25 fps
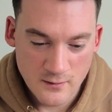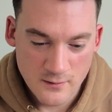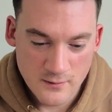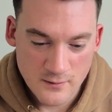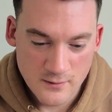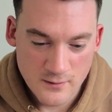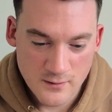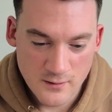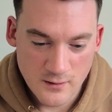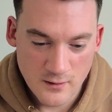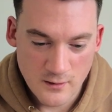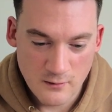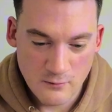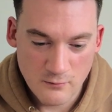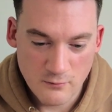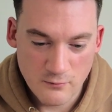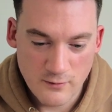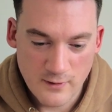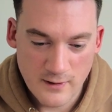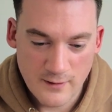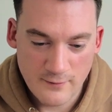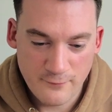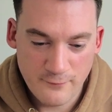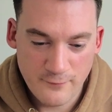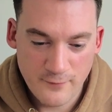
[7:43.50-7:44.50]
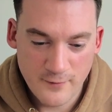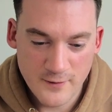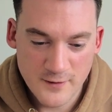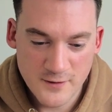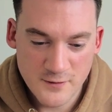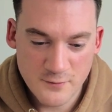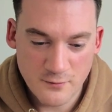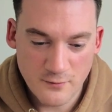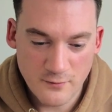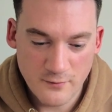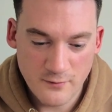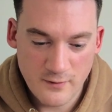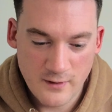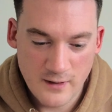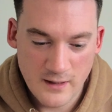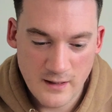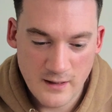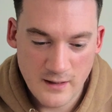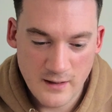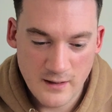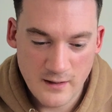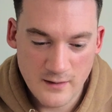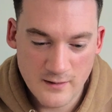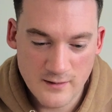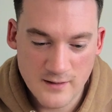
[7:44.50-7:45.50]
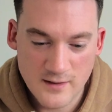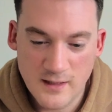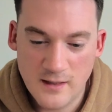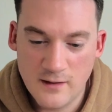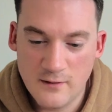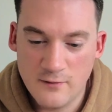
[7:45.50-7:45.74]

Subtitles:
So that first one there is an